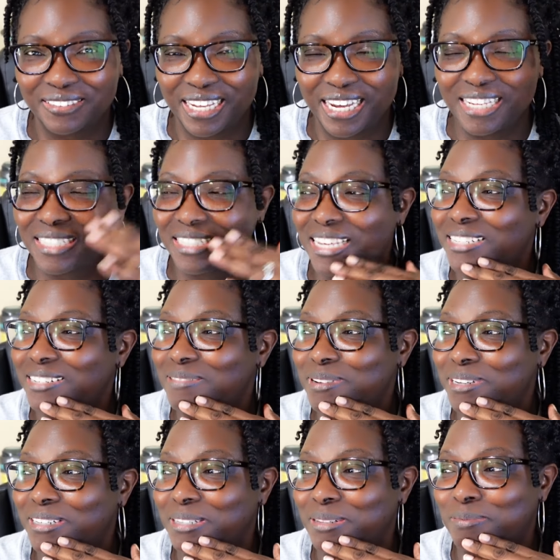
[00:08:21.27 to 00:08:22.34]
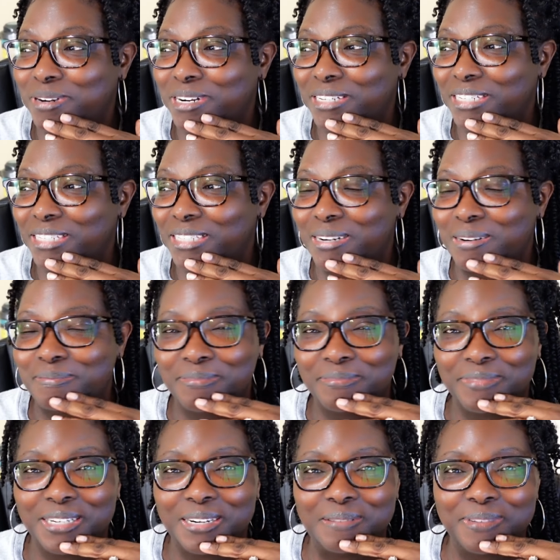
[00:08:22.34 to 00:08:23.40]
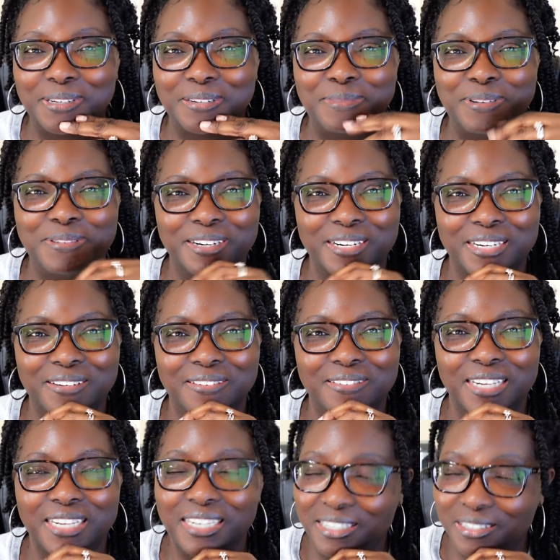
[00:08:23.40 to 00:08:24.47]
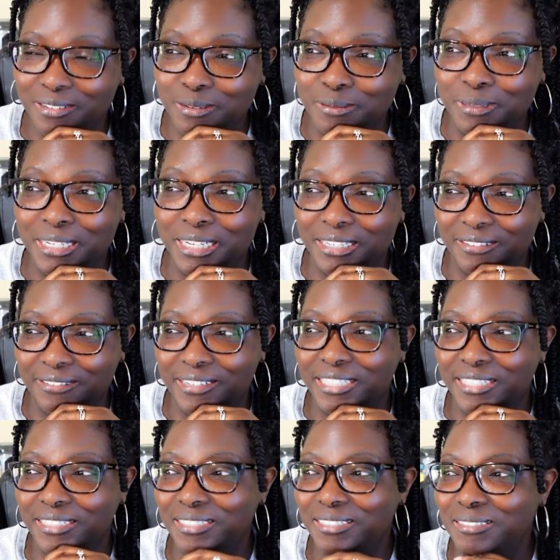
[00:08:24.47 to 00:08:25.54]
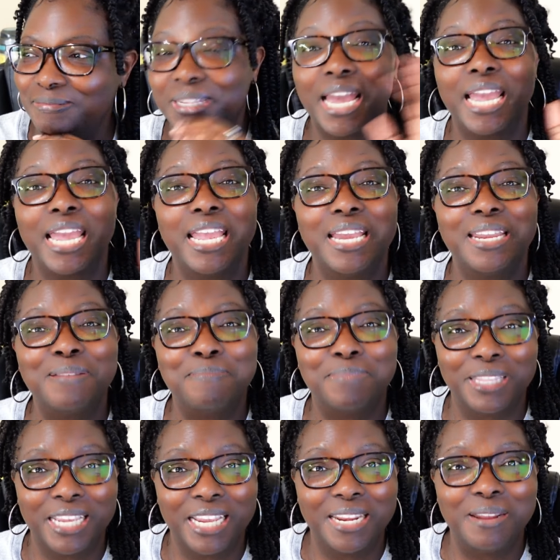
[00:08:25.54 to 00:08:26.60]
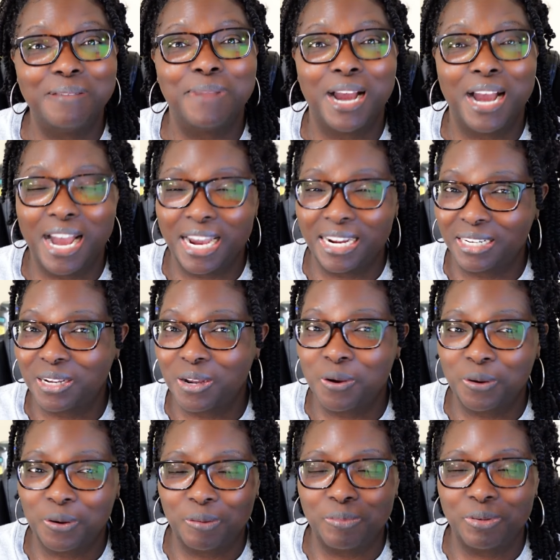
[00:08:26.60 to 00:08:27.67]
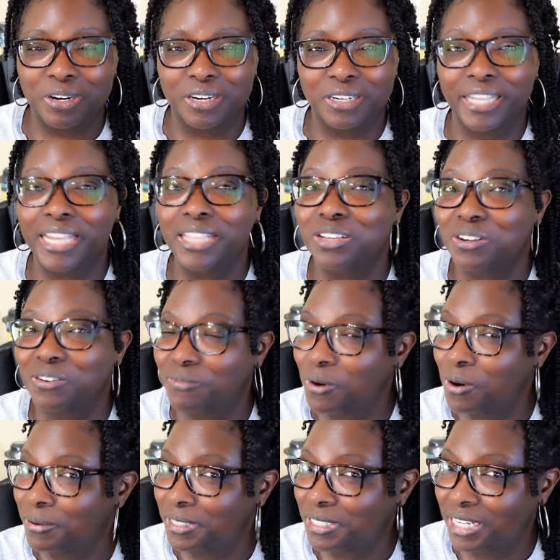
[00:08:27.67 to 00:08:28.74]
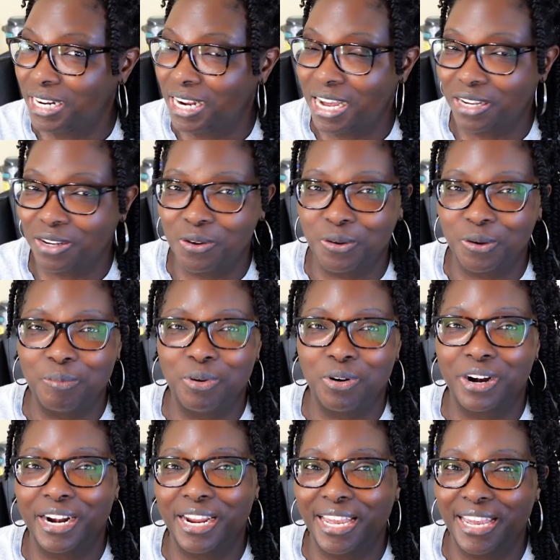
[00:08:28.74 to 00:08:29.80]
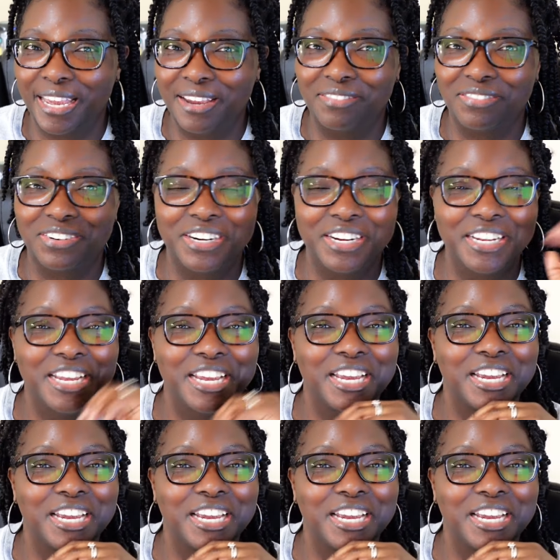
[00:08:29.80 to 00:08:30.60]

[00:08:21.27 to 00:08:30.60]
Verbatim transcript: that's that's gonna be another project that i'm that i'm gonna be working on getting this christmas decoration up and planning my hot cocoa bar they look forward to that hot cocoa bar every